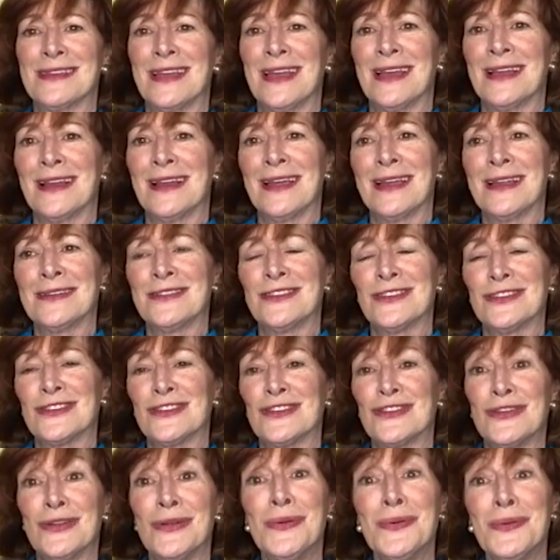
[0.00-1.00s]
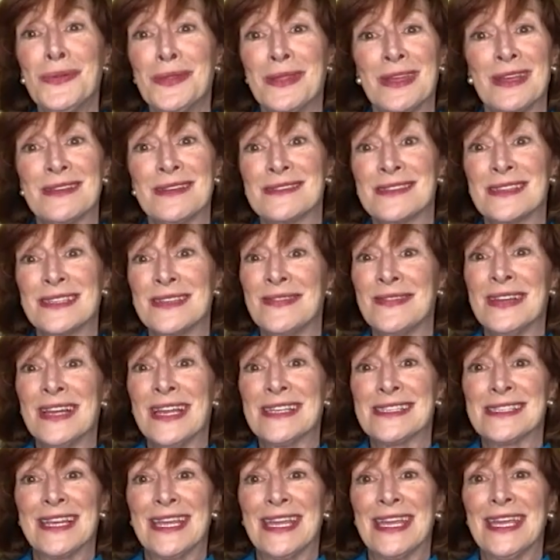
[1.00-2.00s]
and I just knew things even
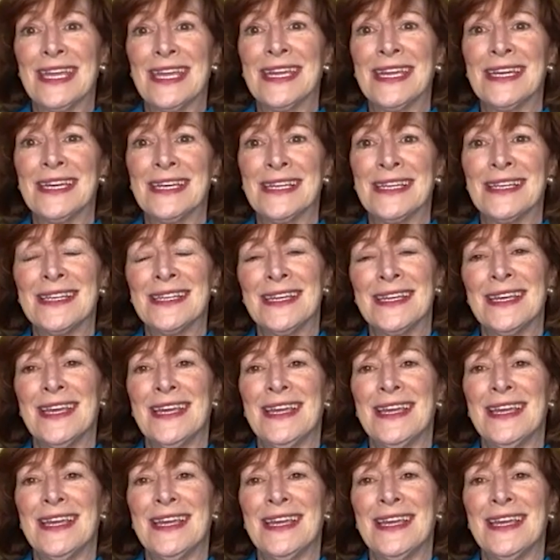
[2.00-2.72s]
as a kid.